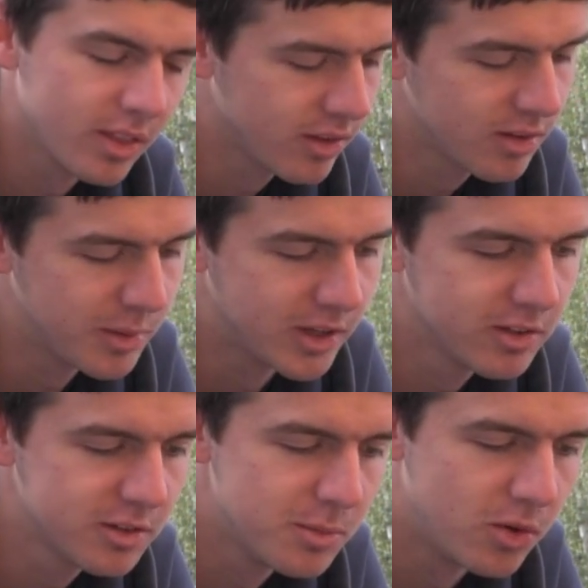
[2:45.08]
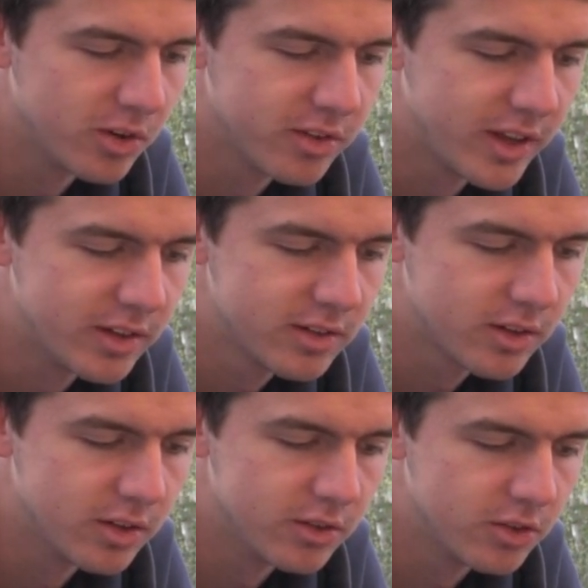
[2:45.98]
something as small as this
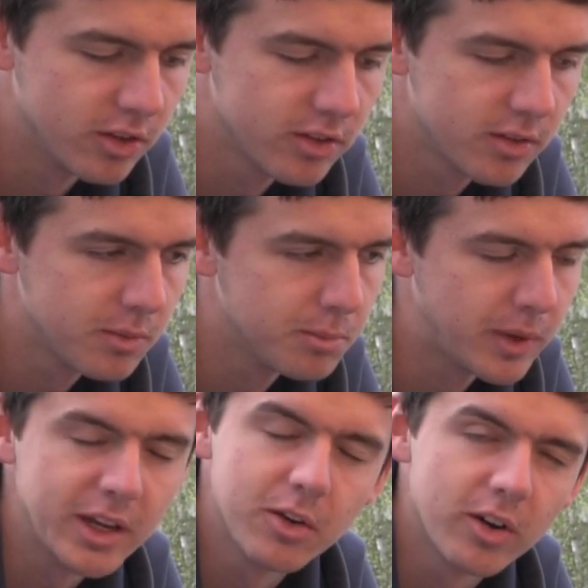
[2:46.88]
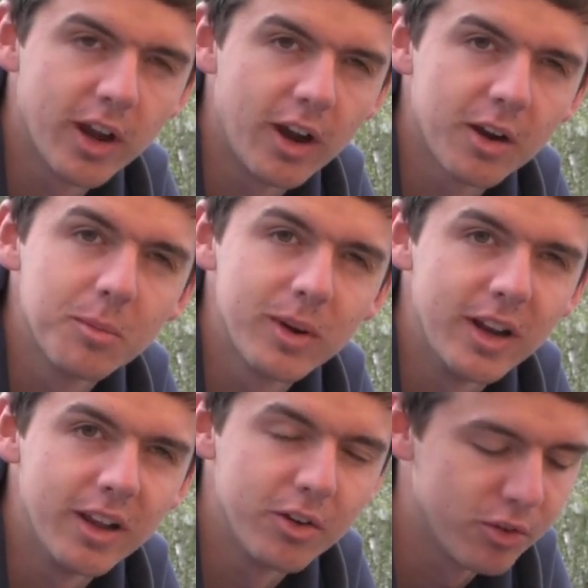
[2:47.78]
could just make your car
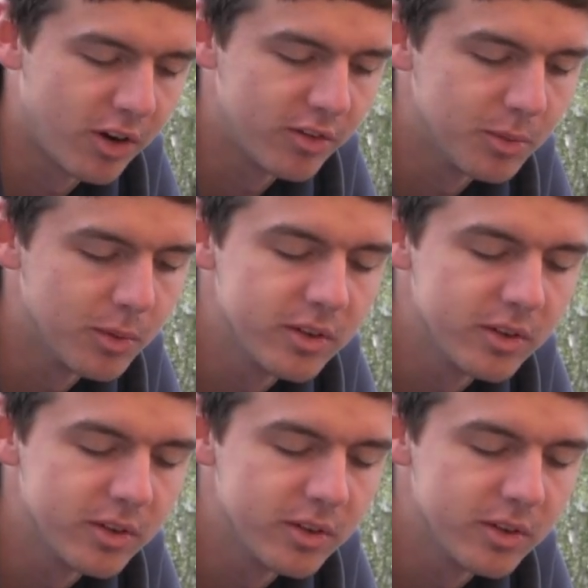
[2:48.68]
completely undriveable.